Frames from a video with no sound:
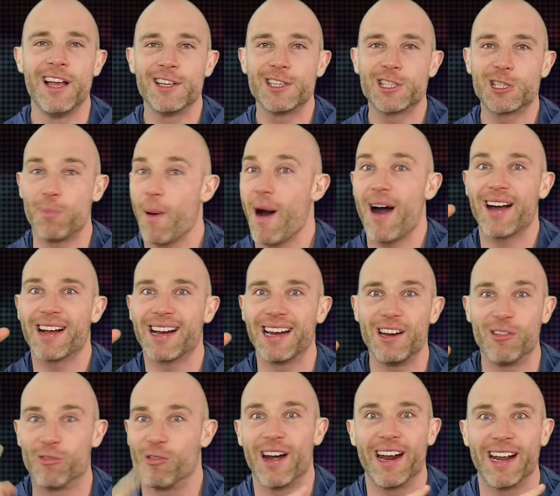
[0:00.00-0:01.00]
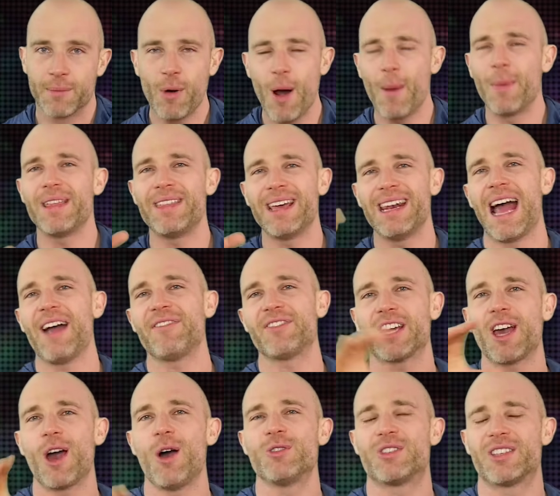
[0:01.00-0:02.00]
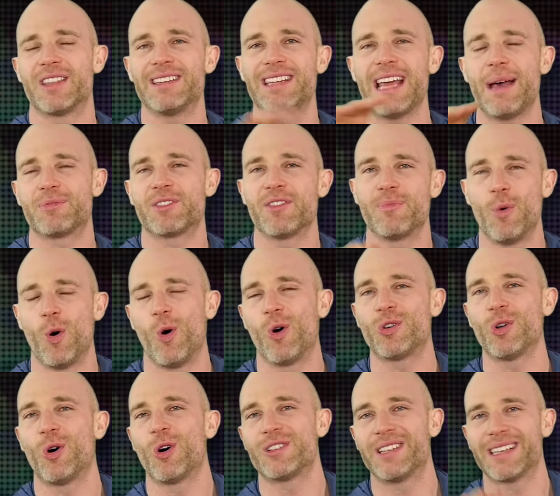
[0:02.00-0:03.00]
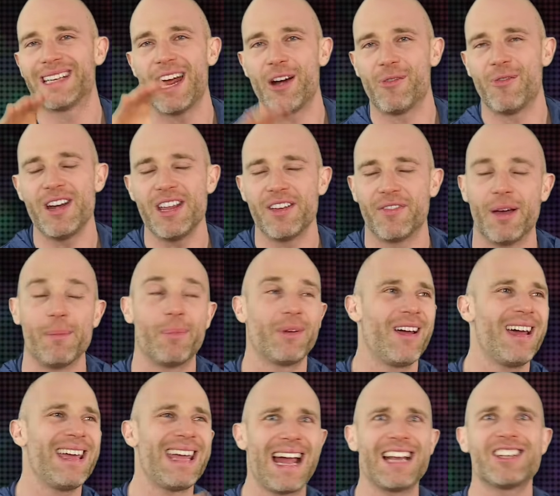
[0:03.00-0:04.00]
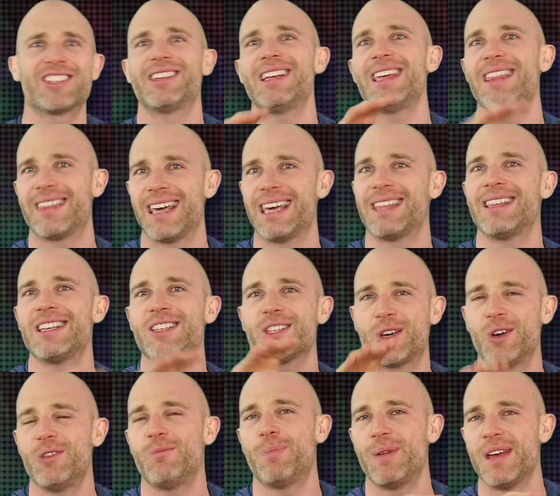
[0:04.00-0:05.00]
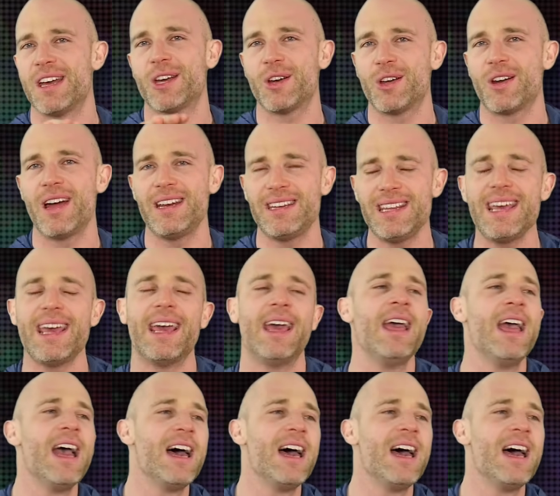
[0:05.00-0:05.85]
sparkly ring. Probably then have to go to the depths of Mordor to get rid of it, but I actually think this could be a good idea.